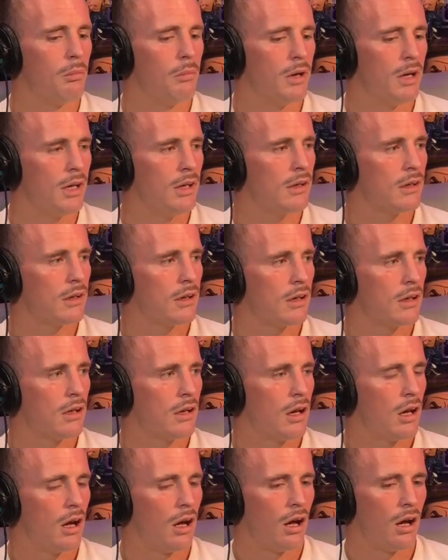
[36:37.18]
me
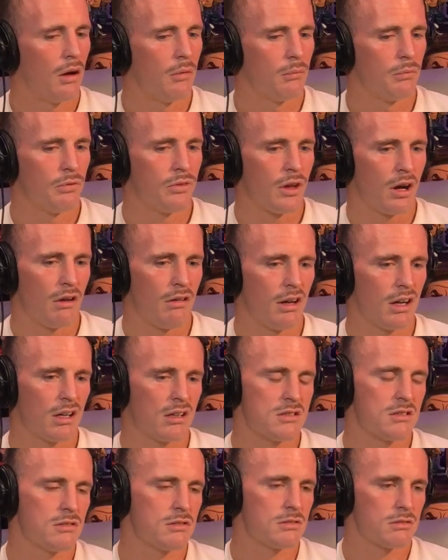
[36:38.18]
direct
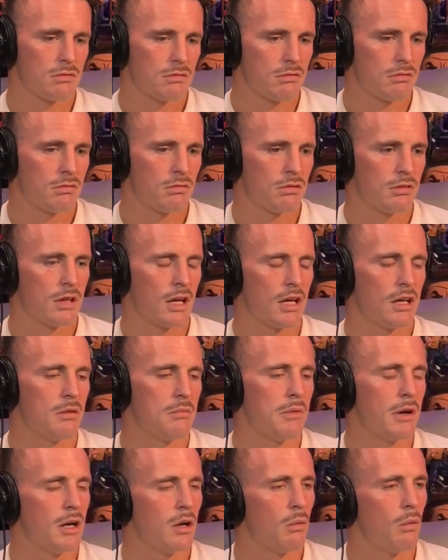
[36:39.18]
because they
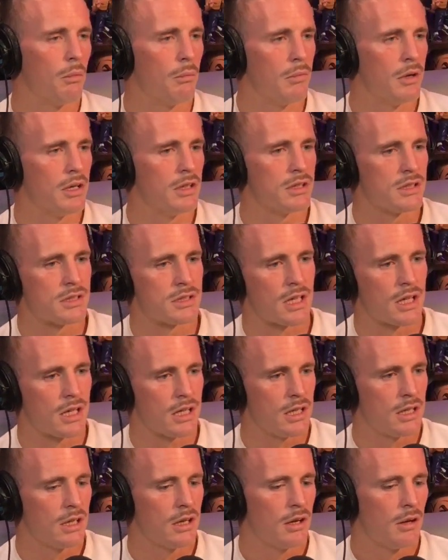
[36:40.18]
may not want me to
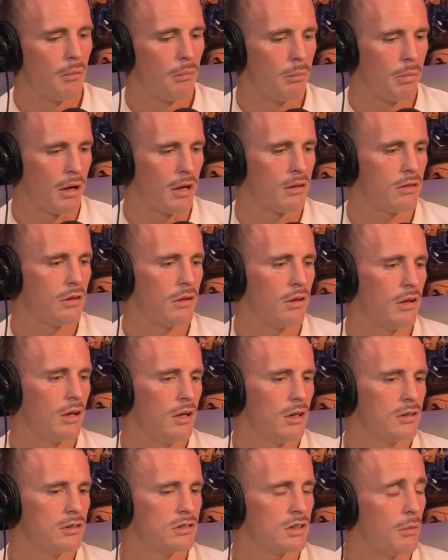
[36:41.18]
say, but
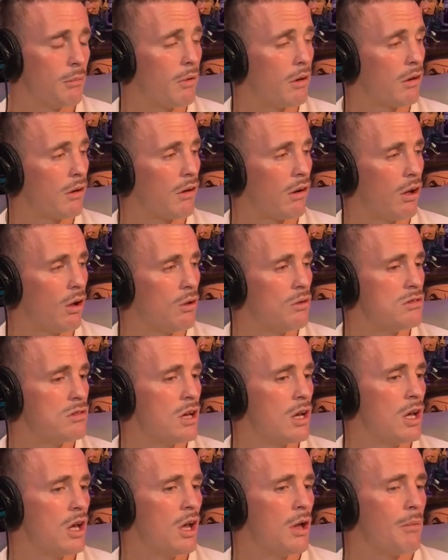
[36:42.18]
someone close.
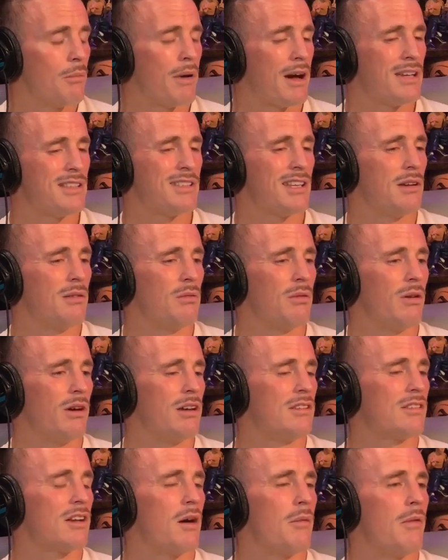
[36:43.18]
Basically, what
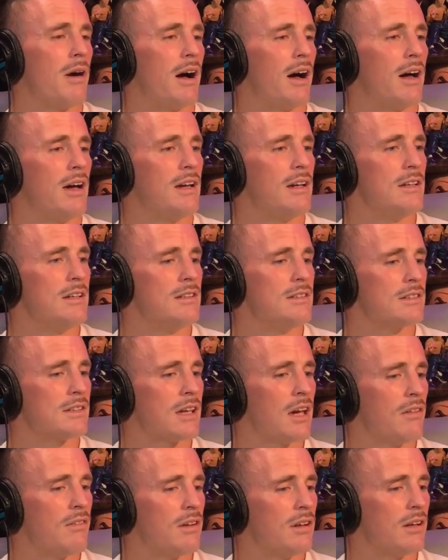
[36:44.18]
it's come out is
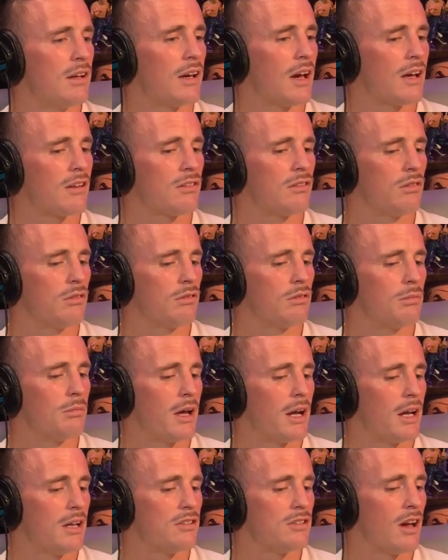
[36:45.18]
Kevin Gastelum's
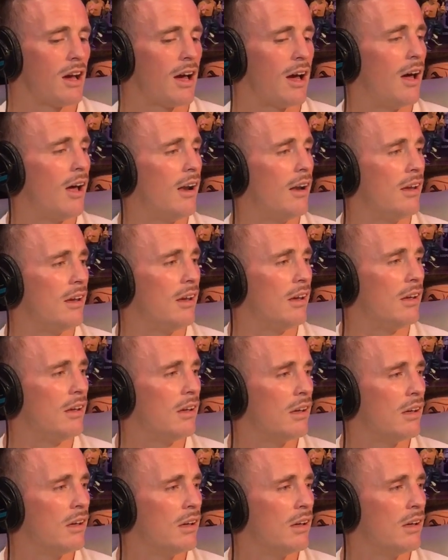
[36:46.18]
manager, Ali,